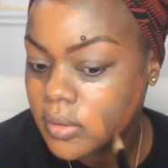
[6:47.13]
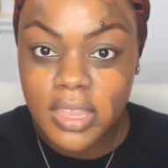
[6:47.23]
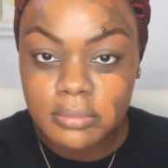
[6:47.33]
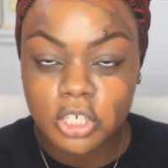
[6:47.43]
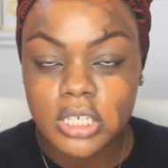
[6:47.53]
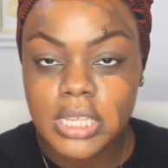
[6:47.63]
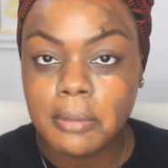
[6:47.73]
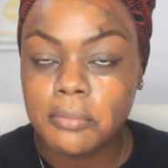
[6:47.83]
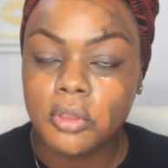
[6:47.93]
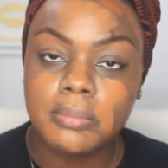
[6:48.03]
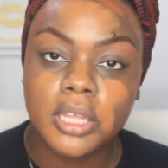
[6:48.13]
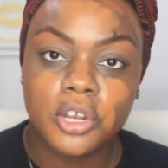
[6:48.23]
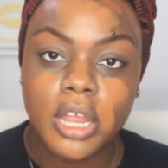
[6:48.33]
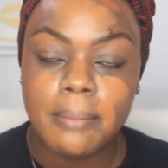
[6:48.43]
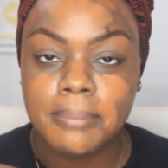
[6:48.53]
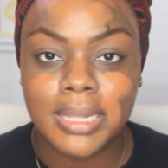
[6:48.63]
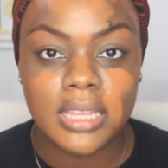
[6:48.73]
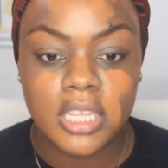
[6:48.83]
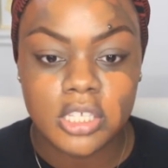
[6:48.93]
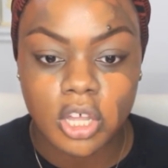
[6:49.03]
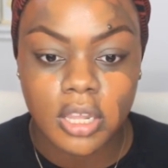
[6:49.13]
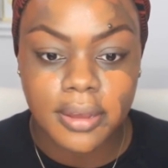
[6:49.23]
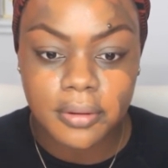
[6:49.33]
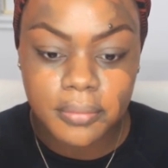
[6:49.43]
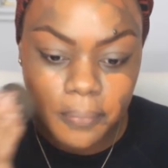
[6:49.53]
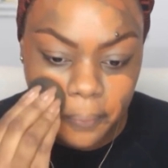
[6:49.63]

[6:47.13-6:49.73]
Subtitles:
Then I'm just gonna take my beauty blender and blend this all out.